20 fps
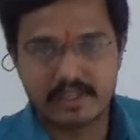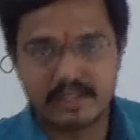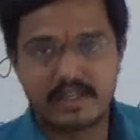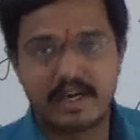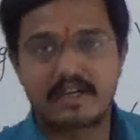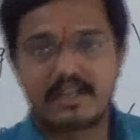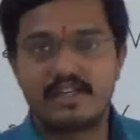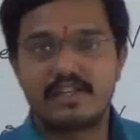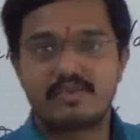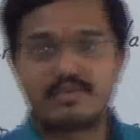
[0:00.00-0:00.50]

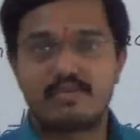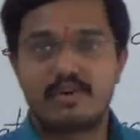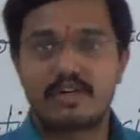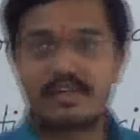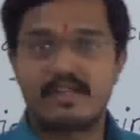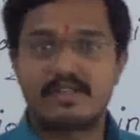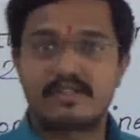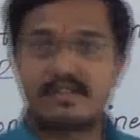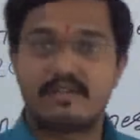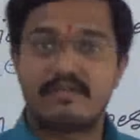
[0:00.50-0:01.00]
That is what
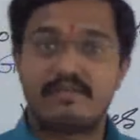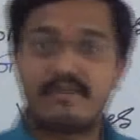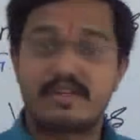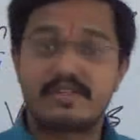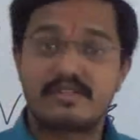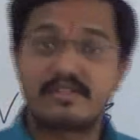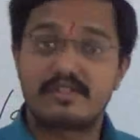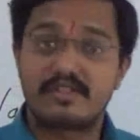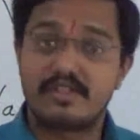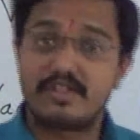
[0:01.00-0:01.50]
is the
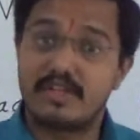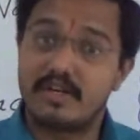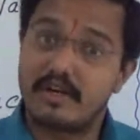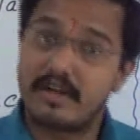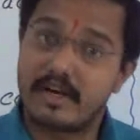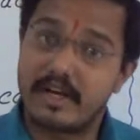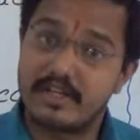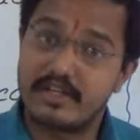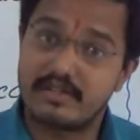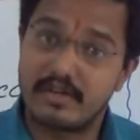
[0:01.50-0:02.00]
first
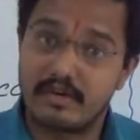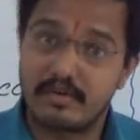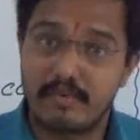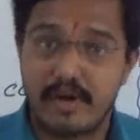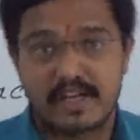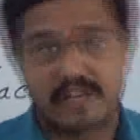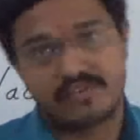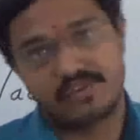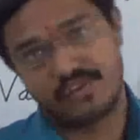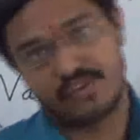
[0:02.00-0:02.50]
generation
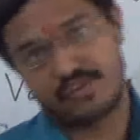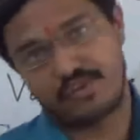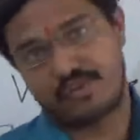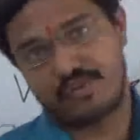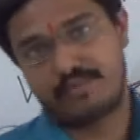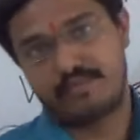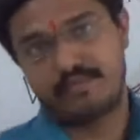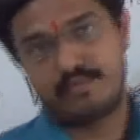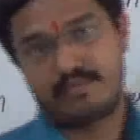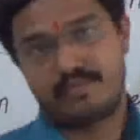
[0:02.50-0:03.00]

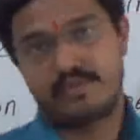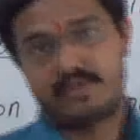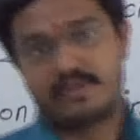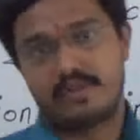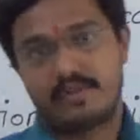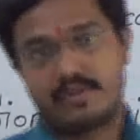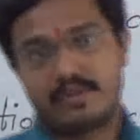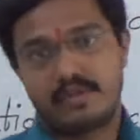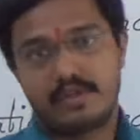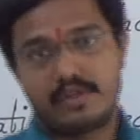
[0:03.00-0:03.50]
vaccines.
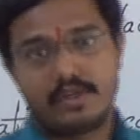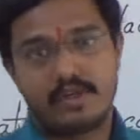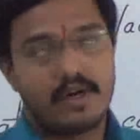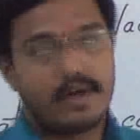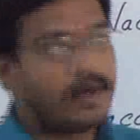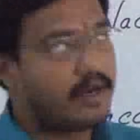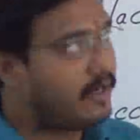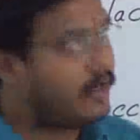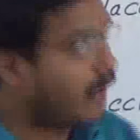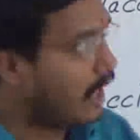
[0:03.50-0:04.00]

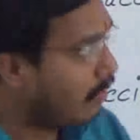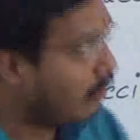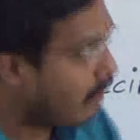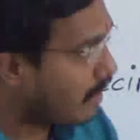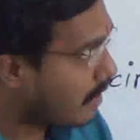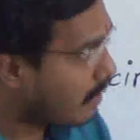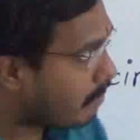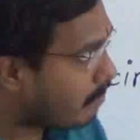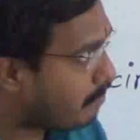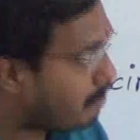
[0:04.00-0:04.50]

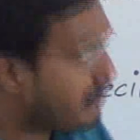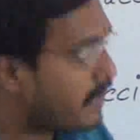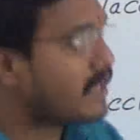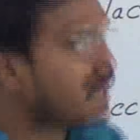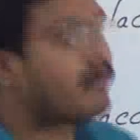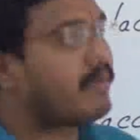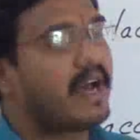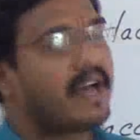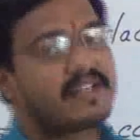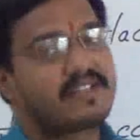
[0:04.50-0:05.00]

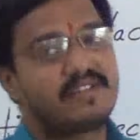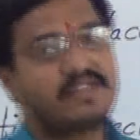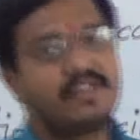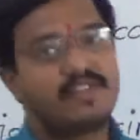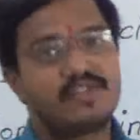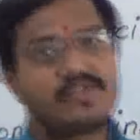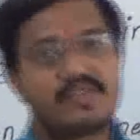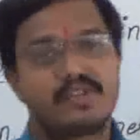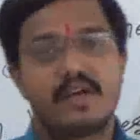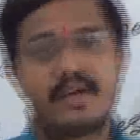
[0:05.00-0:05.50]
Developing
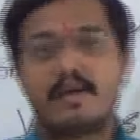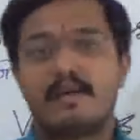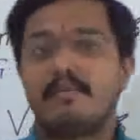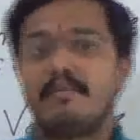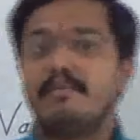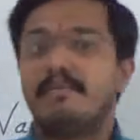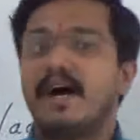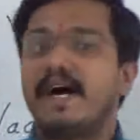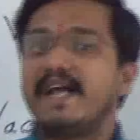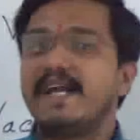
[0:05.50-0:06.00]
vaccines
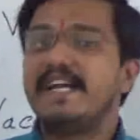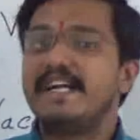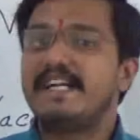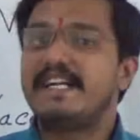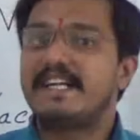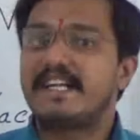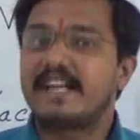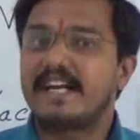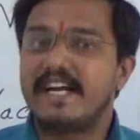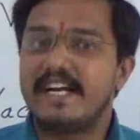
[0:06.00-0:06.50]

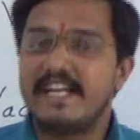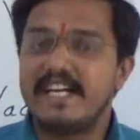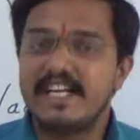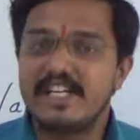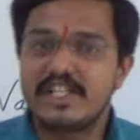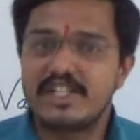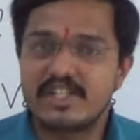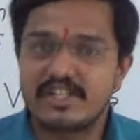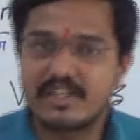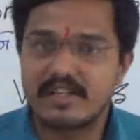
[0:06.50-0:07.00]
by
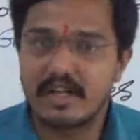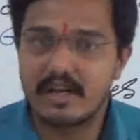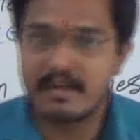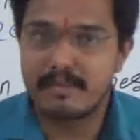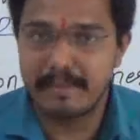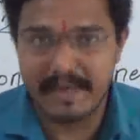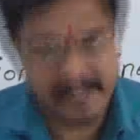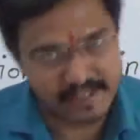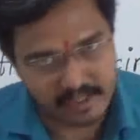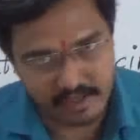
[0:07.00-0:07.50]

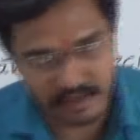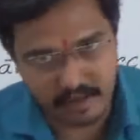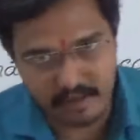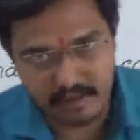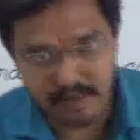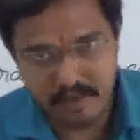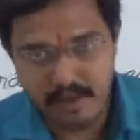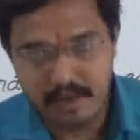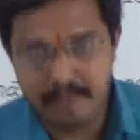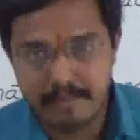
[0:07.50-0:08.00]
traditional
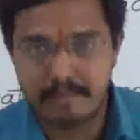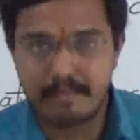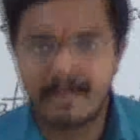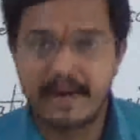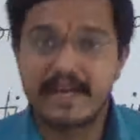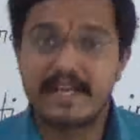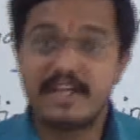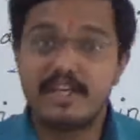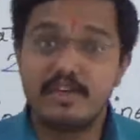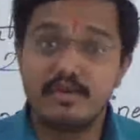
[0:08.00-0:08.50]
method
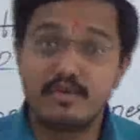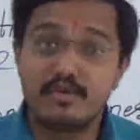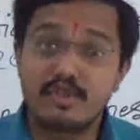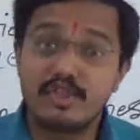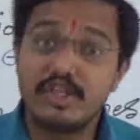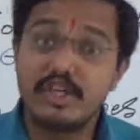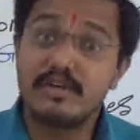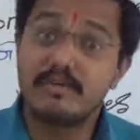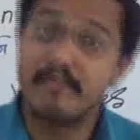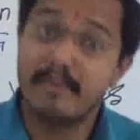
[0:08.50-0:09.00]
by
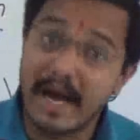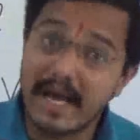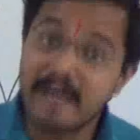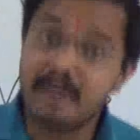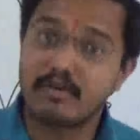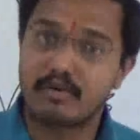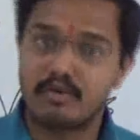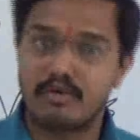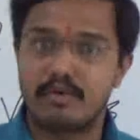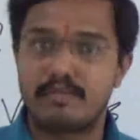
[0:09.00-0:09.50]
using
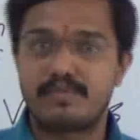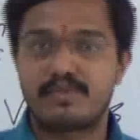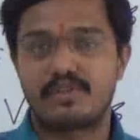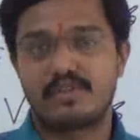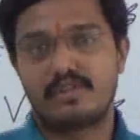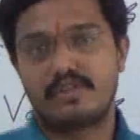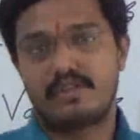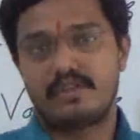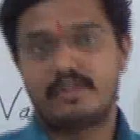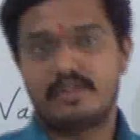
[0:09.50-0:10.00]
microbes
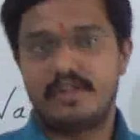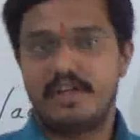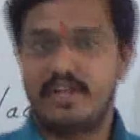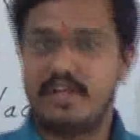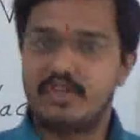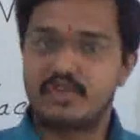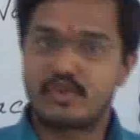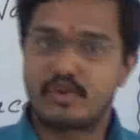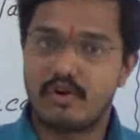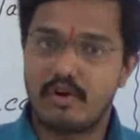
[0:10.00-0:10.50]

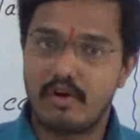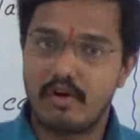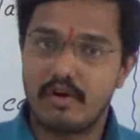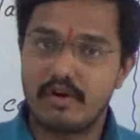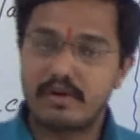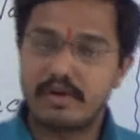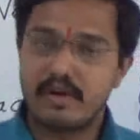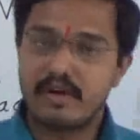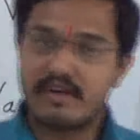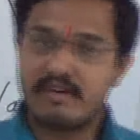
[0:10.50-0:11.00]
is
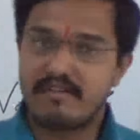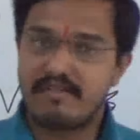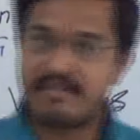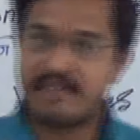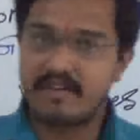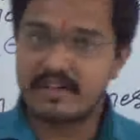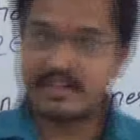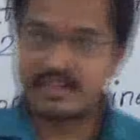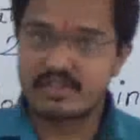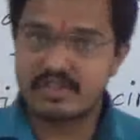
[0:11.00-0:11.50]
called
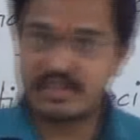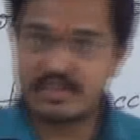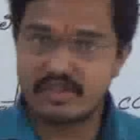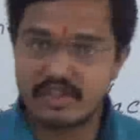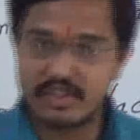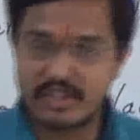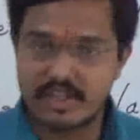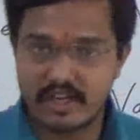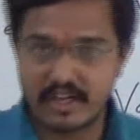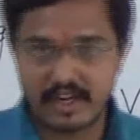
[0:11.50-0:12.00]
first
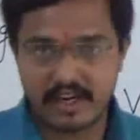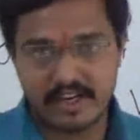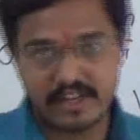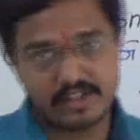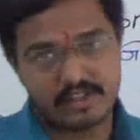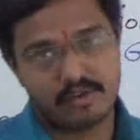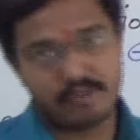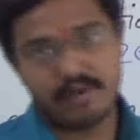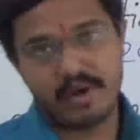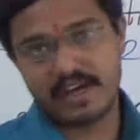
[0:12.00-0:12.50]

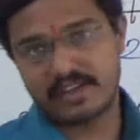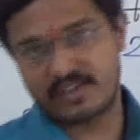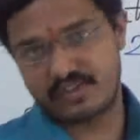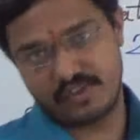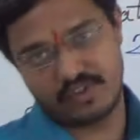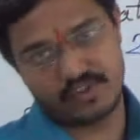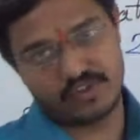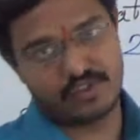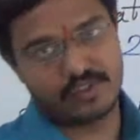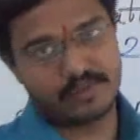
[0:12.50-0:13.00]
generation
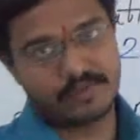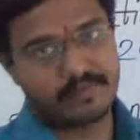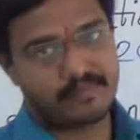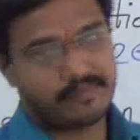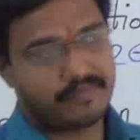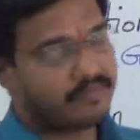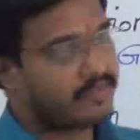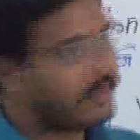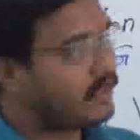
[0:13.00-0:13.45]
vaccines.